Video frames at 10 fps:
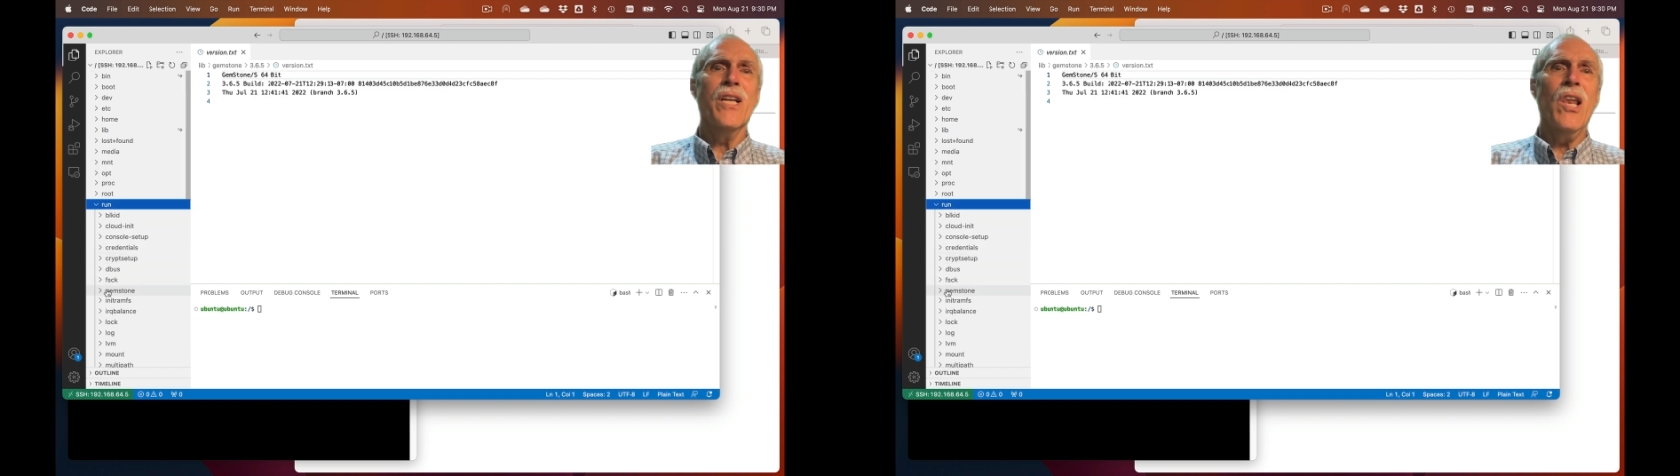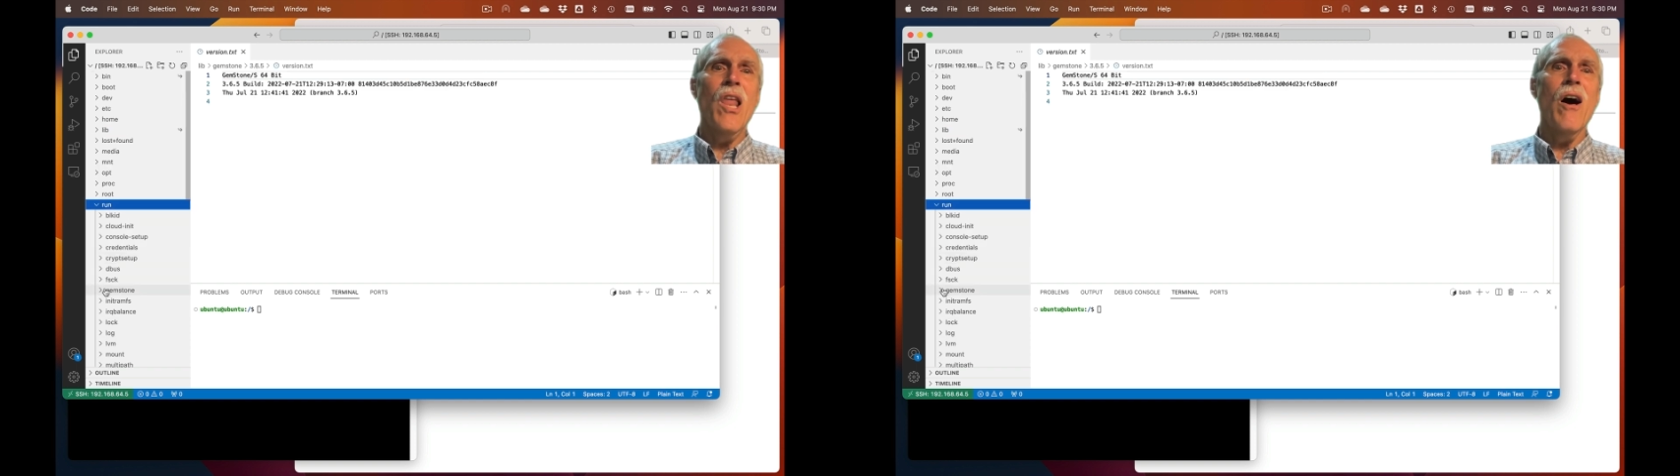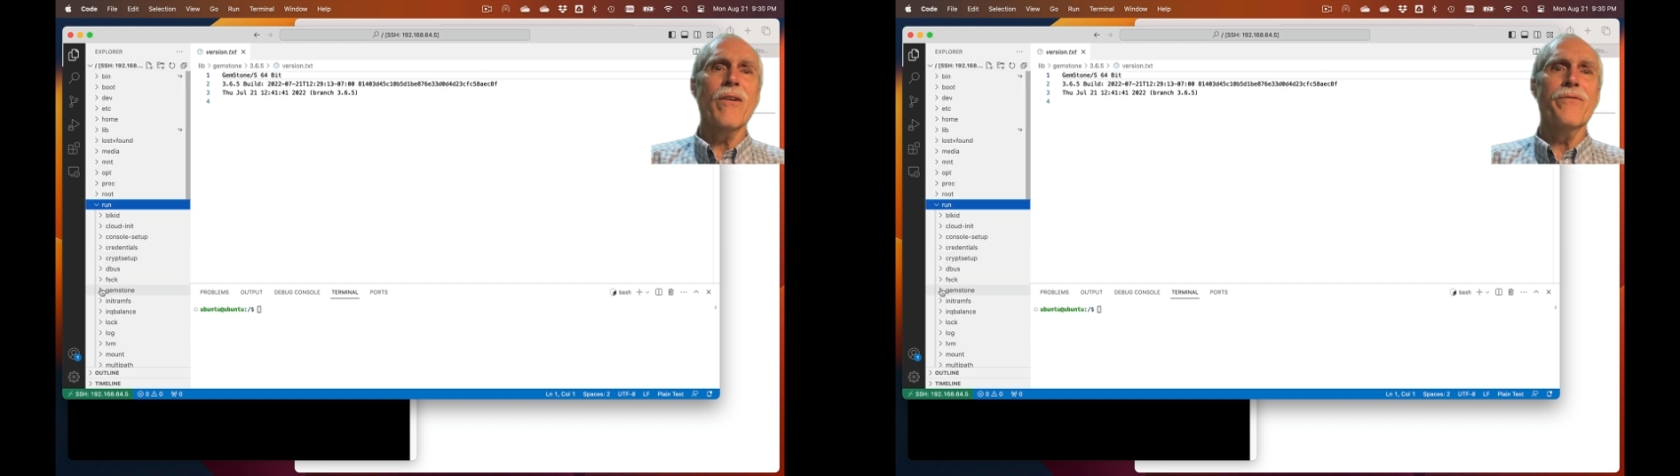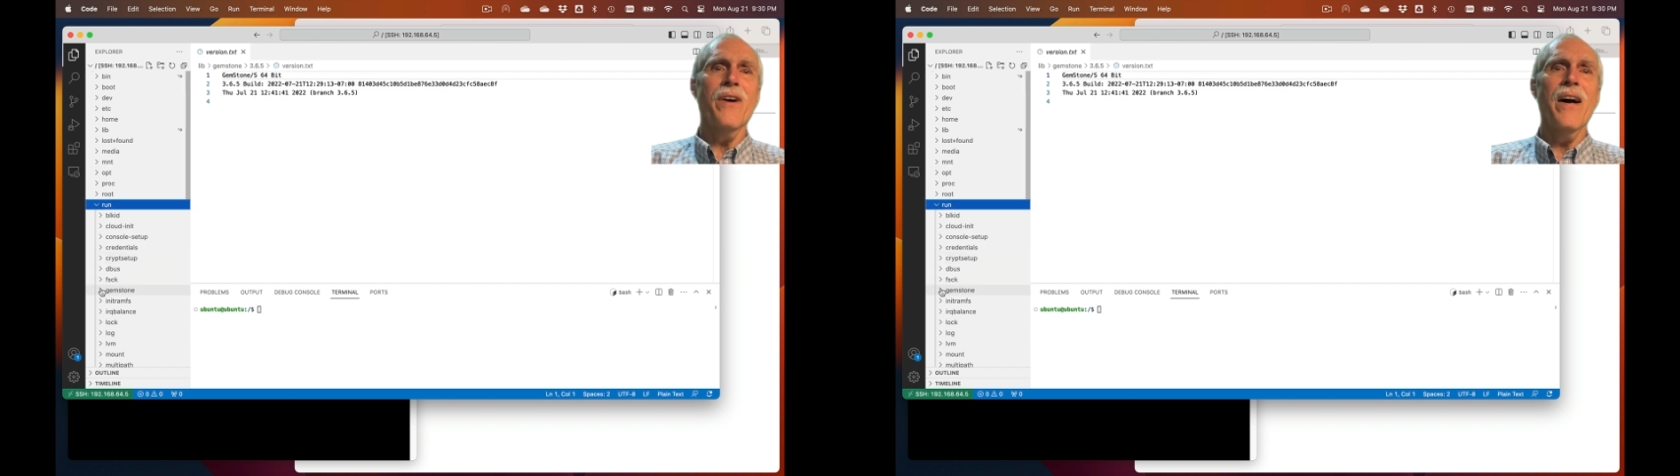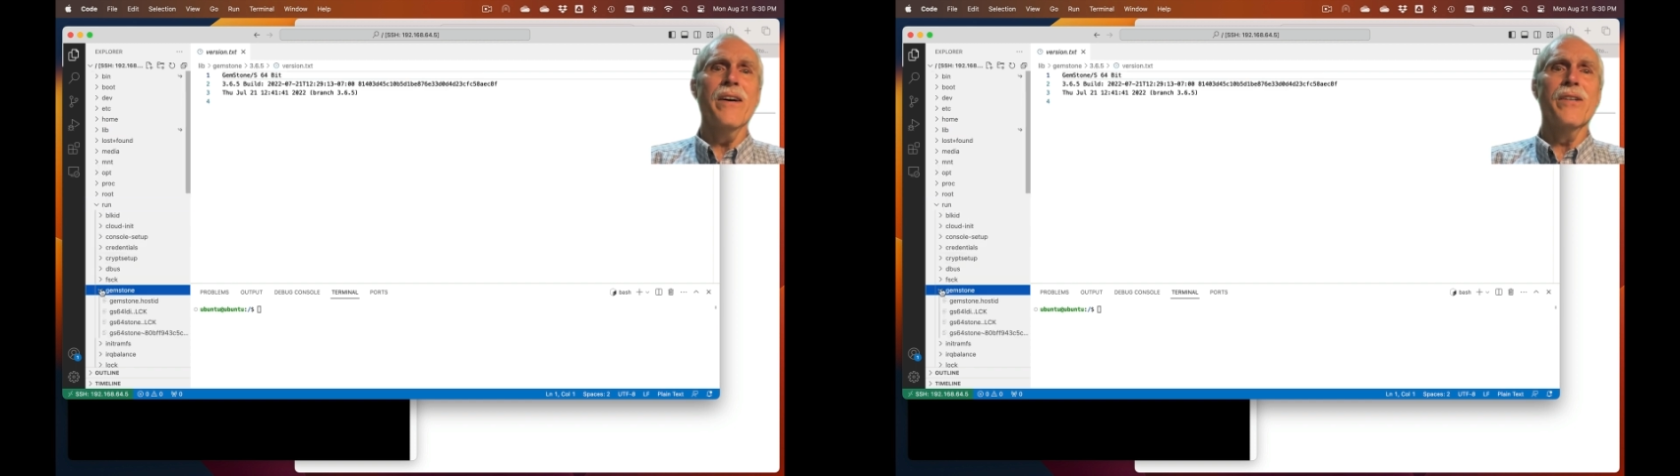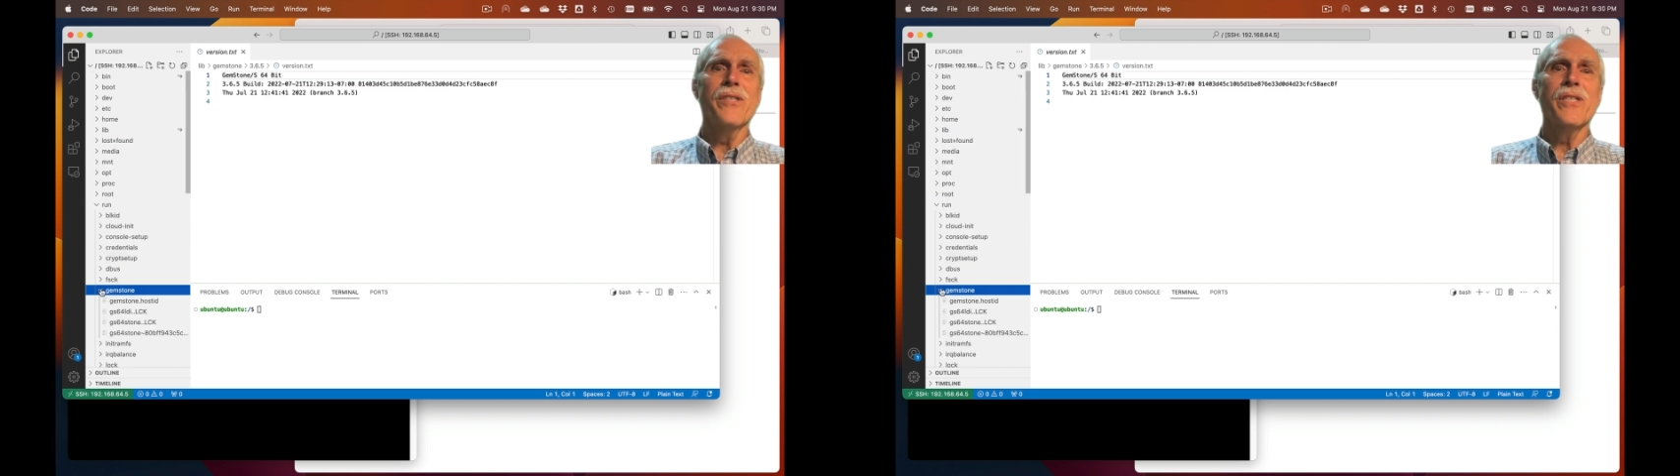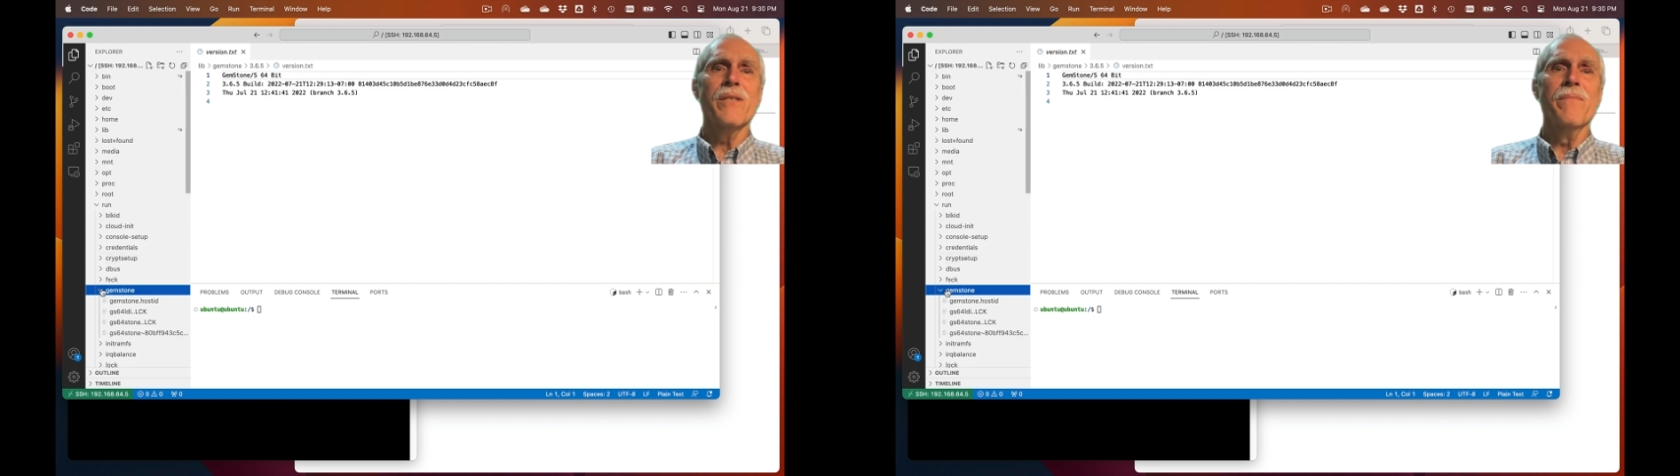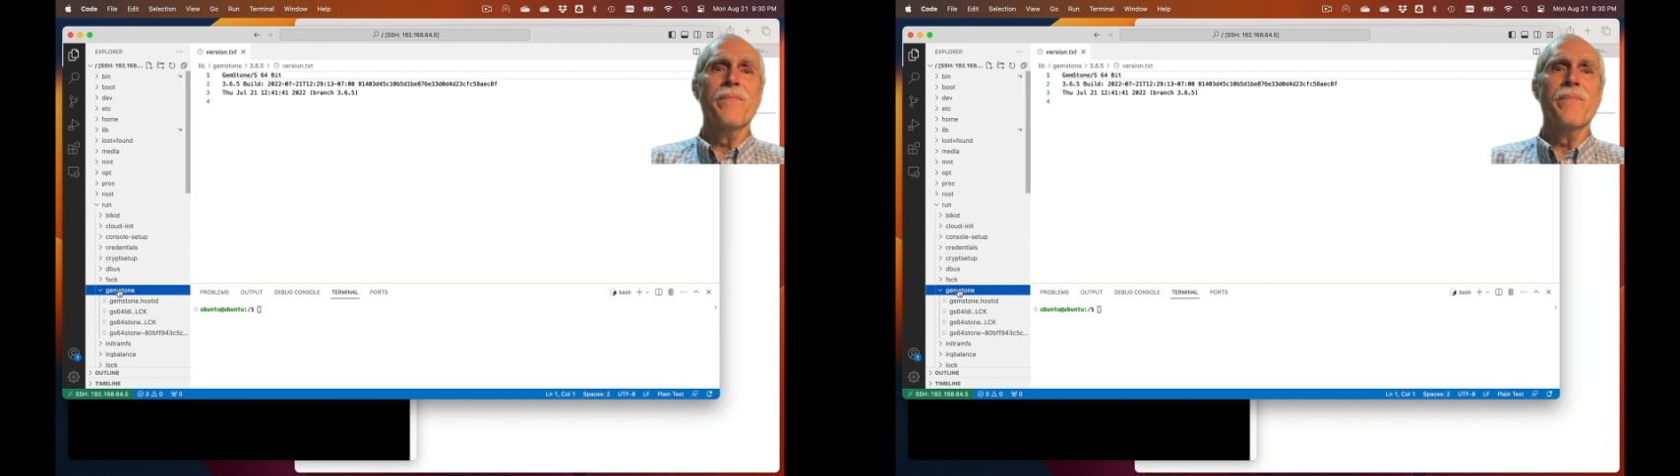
log files.